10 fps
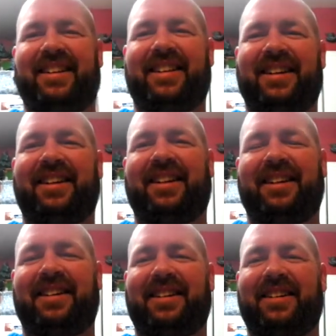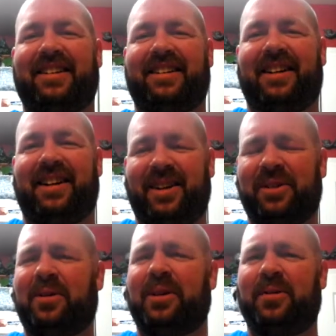Then uh, got
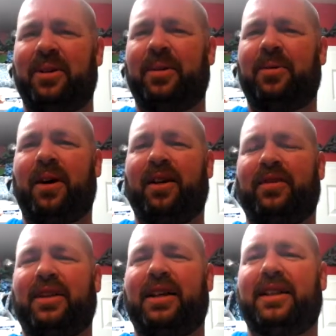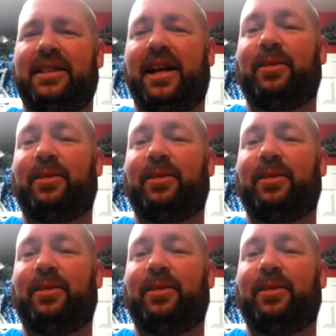hungry when the wife and kids ate.